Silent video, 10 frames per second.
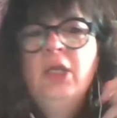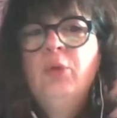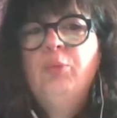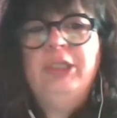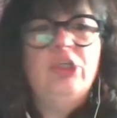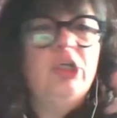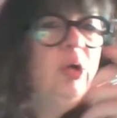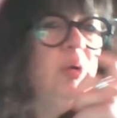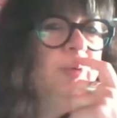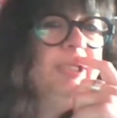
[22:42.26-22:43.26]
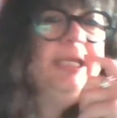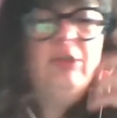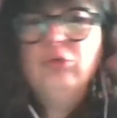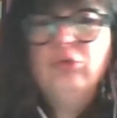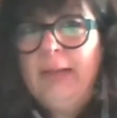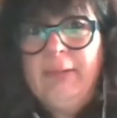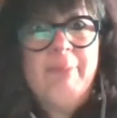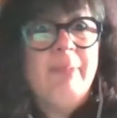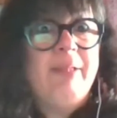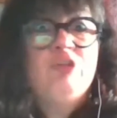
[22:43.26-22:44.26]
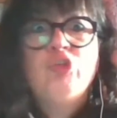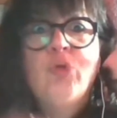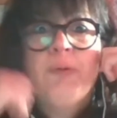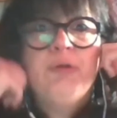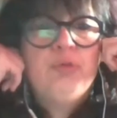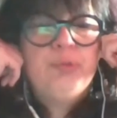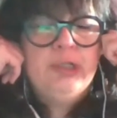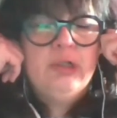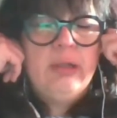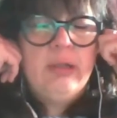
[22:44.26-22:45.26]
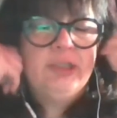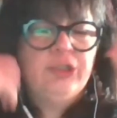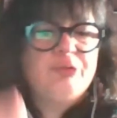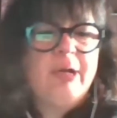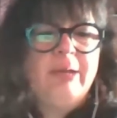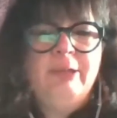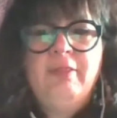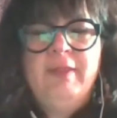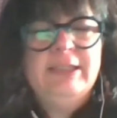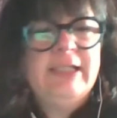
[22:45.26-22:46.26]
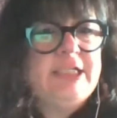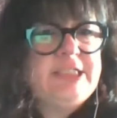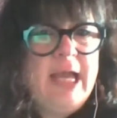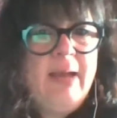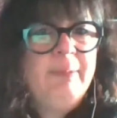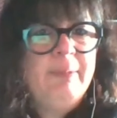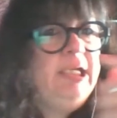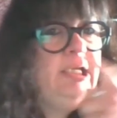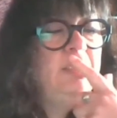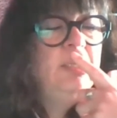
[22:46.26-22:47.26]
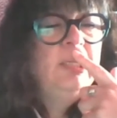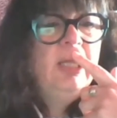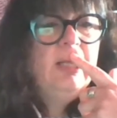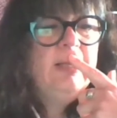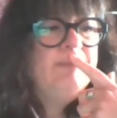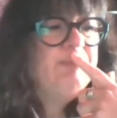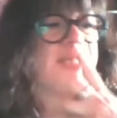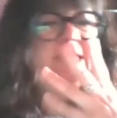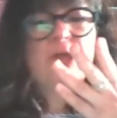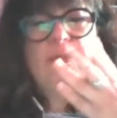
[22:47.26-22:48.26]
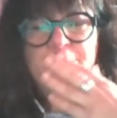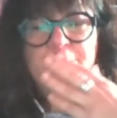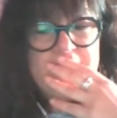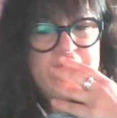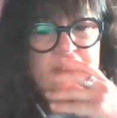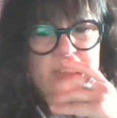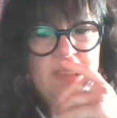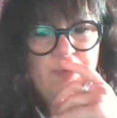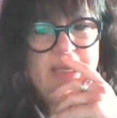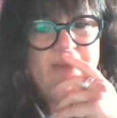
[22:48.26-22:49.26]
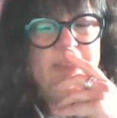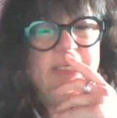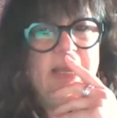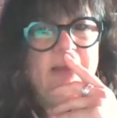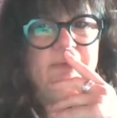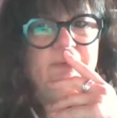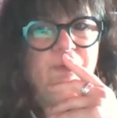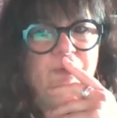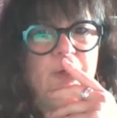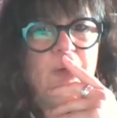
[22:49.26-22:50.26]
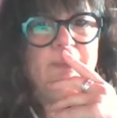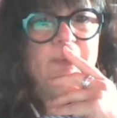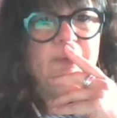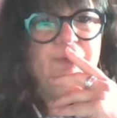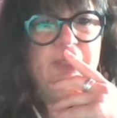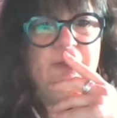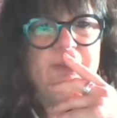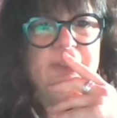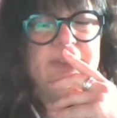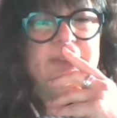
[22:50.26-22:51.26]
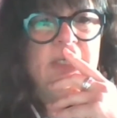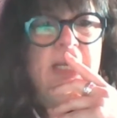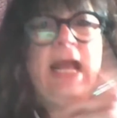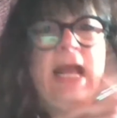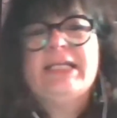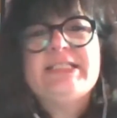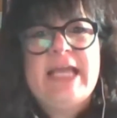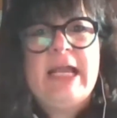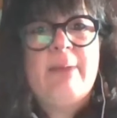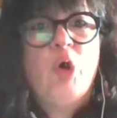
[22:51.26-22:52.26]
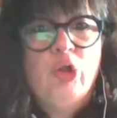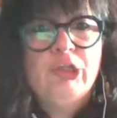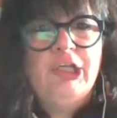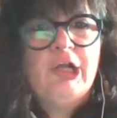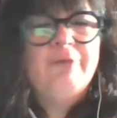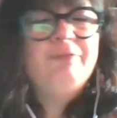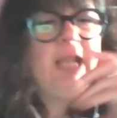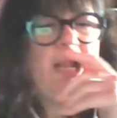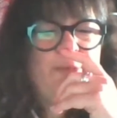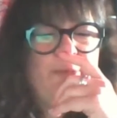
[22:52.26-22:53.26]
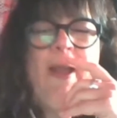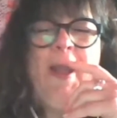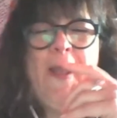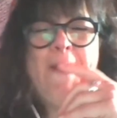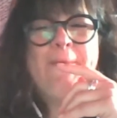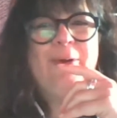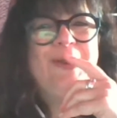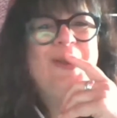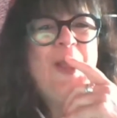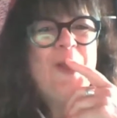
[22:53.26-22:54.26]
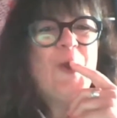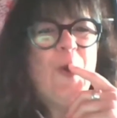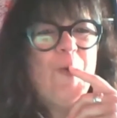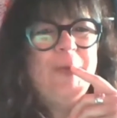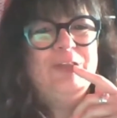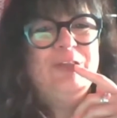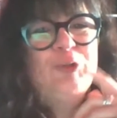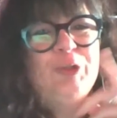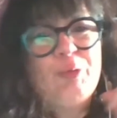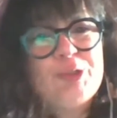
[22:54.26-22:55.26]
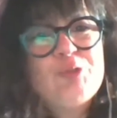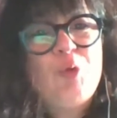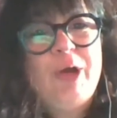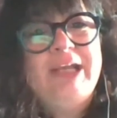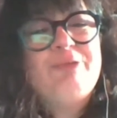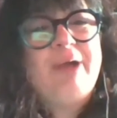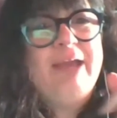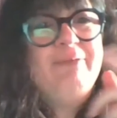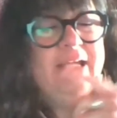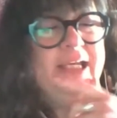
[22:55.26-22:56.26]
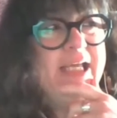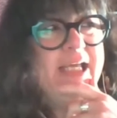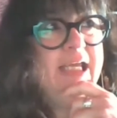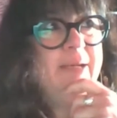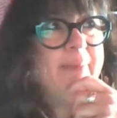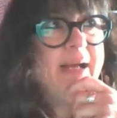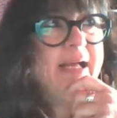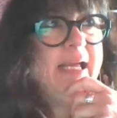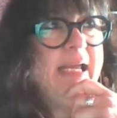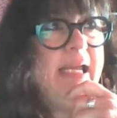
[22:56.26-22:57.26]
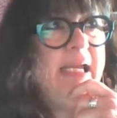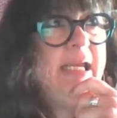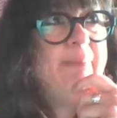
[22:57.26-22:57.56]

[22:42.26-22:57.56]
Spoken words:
We can do, and I'm super thrilled about the driving thing that it's happening. That's a conversation that we have been having for a couple of years. I can say I'm old enough that I remember there was one driving in my